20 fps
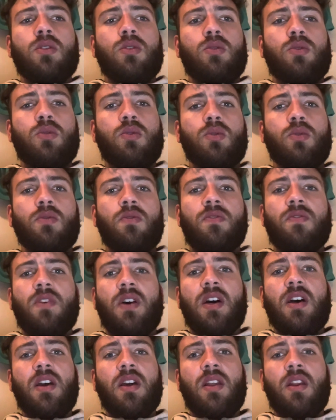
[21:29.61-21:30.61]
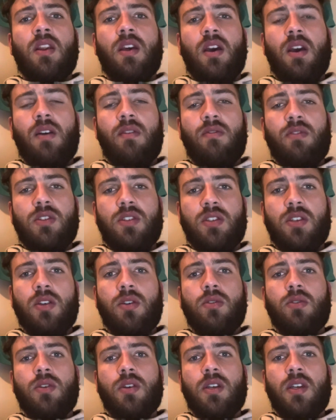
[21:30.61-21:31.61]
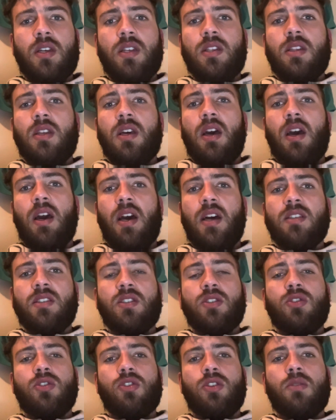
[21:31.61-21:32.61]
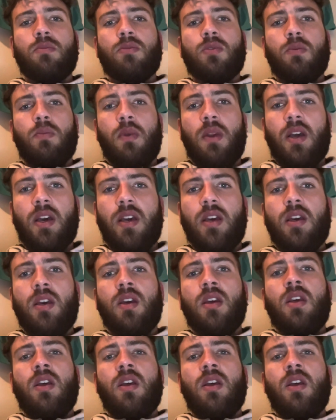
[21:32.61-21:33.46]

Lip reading: to find every single kid that has a dream to play